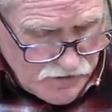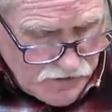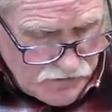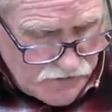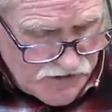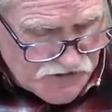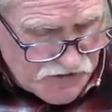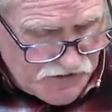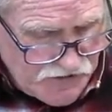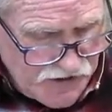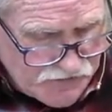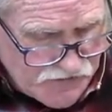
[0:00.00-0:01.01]
lest I
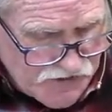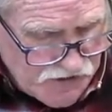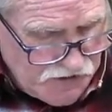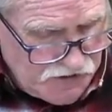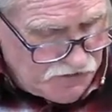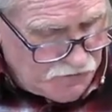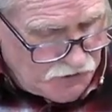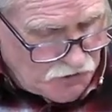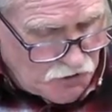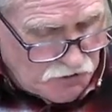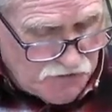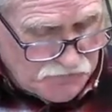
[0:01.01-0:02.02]
take the city and it be
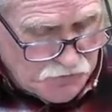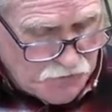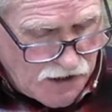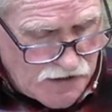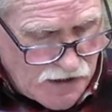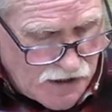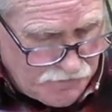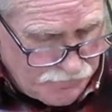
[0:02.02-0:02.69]
called after my name.